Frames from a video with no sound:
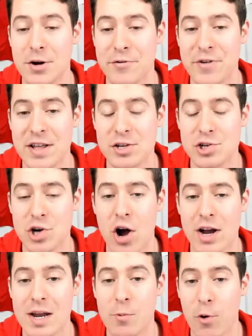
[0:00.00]
fade the
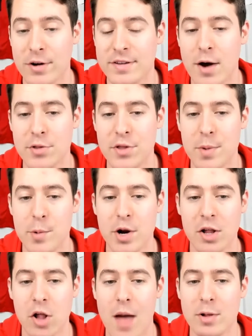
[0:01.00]
chalk and it worked out, then we would
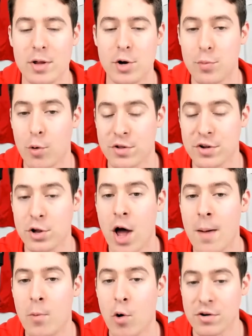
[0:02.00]
have climbed the leaderboards a
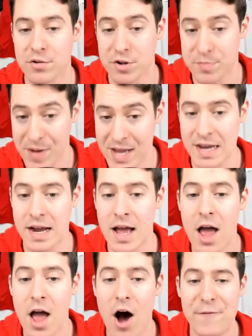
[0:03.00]
lot more. So speaking
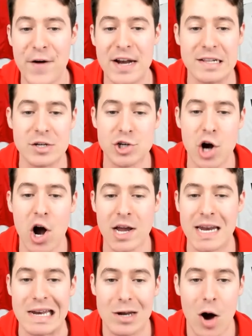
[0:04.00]
of fading the chalk
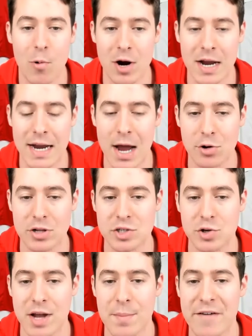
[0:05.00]
and it not working out, let's
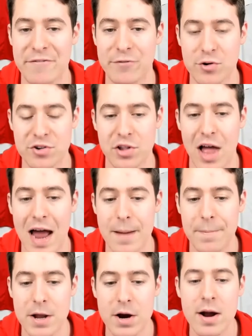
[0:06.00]
look at my first
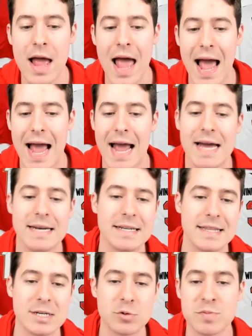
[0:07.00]
lineup here. And
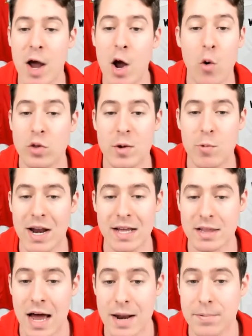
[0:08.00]
this was my only winning
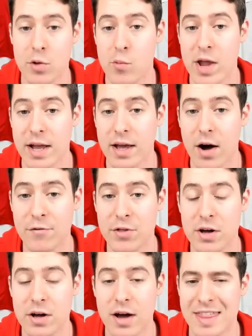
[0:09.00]
lineup of the week.
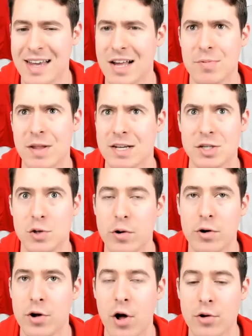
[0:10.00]
I think I spent like
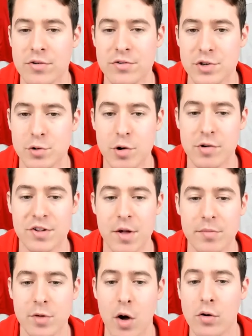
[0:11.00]
$200 or $200
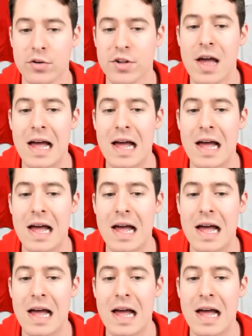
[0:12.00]
something